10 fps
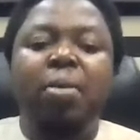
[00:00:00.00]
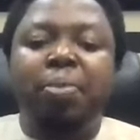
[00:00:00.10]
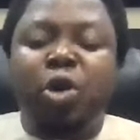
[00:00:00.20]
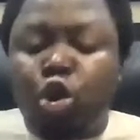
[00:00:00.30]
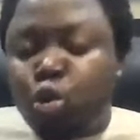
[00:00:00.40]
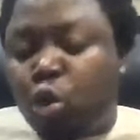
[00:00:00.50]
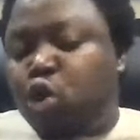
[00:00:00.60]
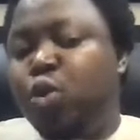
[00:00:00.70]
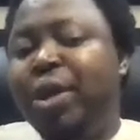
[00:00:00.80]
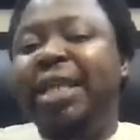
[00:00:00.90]
Because
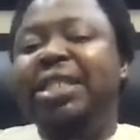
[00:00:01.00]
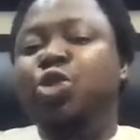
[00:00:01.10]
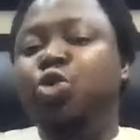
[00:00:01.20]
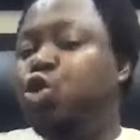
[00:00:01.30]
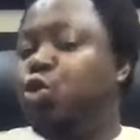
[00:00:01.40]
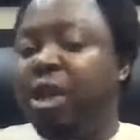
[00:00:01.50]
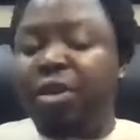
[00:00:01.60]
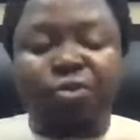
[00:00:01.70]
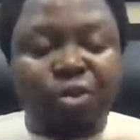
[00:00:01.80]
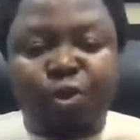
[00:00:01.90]
what you get is what you'll
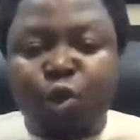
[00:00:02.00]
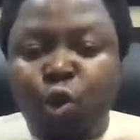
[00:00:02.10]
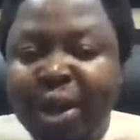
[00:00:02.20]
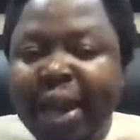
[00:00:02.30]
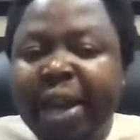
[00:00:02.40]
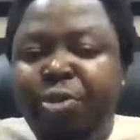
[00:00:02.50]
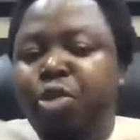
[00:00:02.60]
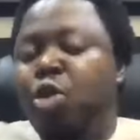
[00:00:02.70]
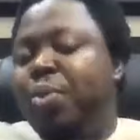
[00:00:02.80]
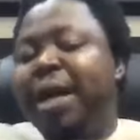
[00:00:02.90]
give. If you don't get it from
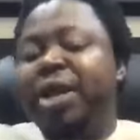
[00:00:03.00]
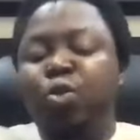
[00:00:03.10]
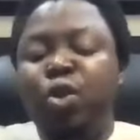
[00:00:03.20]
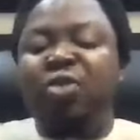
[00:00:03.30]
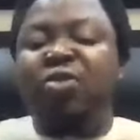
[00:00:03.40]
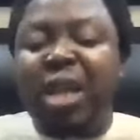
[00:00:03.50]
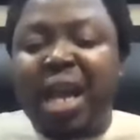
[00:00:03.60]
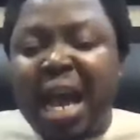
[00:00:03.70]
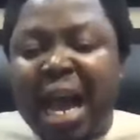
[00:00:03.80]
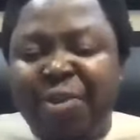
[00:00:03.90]
your upline, you won't give it.
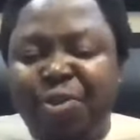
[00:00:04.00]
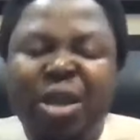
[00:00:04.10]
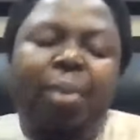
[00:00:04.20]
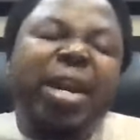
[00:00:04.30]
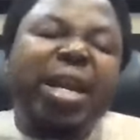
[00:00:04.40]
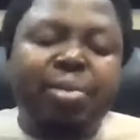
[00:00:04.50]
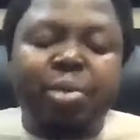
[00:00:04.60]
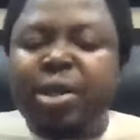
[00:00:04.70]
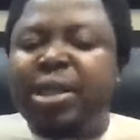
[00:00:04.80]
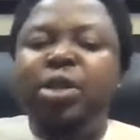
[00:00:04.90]
And if you think I'm already in Green
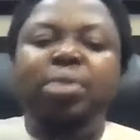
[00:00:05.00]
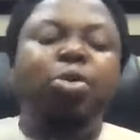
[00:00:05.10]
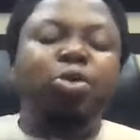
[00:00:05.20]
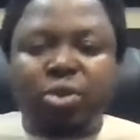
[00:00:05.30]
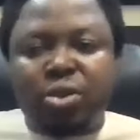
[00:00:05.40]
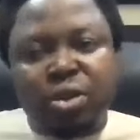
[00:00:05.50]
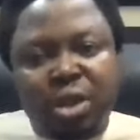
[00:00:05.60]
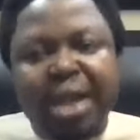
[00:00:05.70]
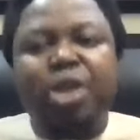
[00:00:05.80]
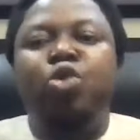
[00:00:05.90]
Mondays, I don't need bottles,
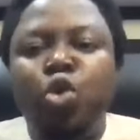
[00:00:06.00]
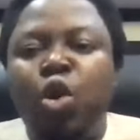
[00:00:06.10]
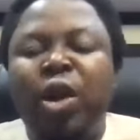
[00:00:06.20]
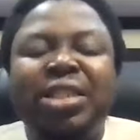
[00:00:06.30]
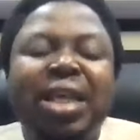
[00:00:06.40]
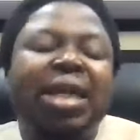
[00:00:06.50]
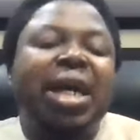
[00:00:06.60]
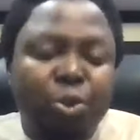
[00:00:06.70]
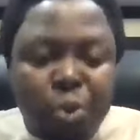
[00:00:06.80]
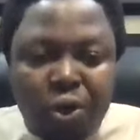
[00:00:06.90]
then you don't understand how
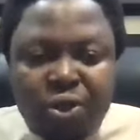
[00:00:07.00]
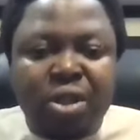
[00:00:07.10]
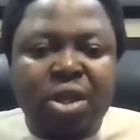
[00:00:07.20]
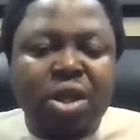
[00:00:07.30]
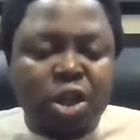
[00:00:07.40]
it works.